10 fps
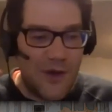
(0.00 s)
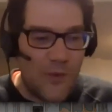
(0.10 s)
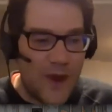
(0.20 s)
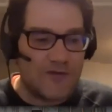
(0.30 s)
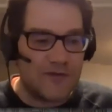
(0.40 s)

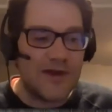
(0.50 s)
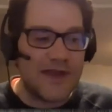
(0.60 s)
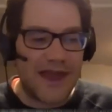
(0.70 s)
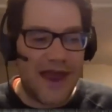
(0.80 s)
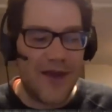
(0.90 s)
way of
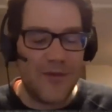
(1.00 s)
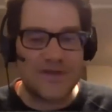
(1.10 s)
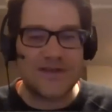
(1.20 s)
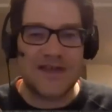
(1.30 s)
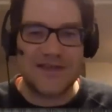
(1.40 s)
looking at it
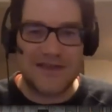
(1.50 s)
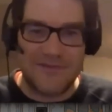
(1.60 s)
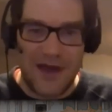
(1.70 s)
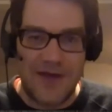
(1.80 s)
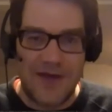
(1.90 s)
was because
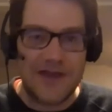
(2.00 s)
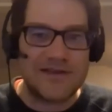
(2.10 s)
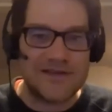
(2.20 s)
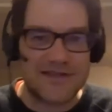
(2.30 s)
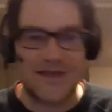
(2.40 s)
of
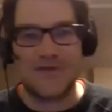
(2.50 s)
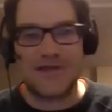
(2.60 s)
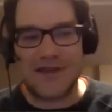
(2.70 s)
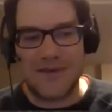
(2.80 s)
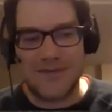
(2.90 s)
Nicholas Nassim
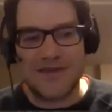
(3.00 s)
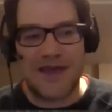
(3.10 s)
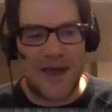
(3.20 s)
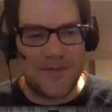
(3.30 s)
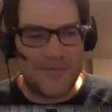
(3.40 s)
Taleb's
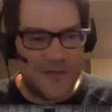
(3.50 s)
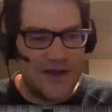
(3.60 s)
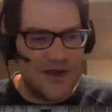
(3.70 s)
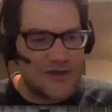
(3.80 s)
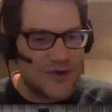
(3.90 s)

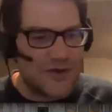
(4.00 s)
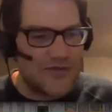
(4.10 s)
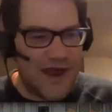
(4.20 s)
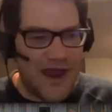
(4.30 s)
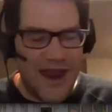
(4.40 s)
sort of,